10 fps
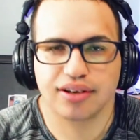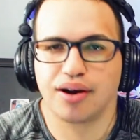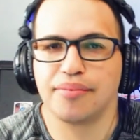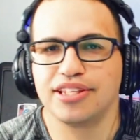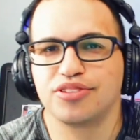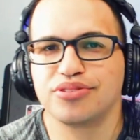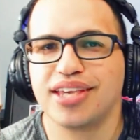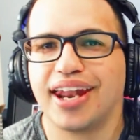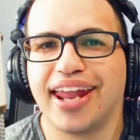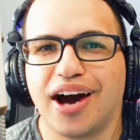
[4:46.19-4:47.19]
coming to
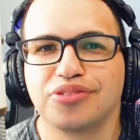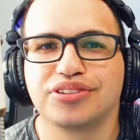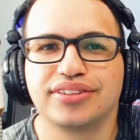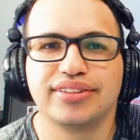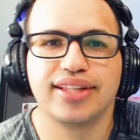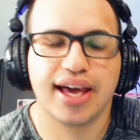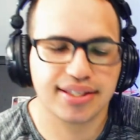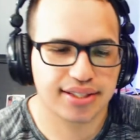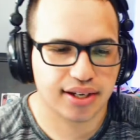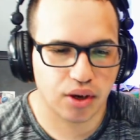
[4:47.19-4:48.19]
the announce
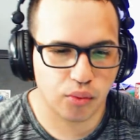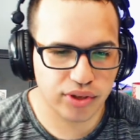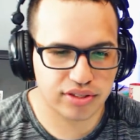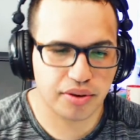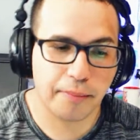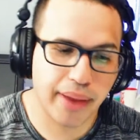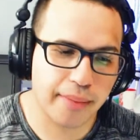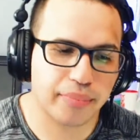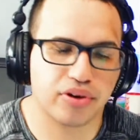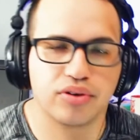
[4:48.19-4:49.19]
desk with some
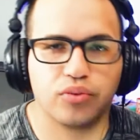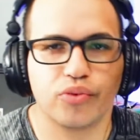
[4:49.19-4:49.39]
paper,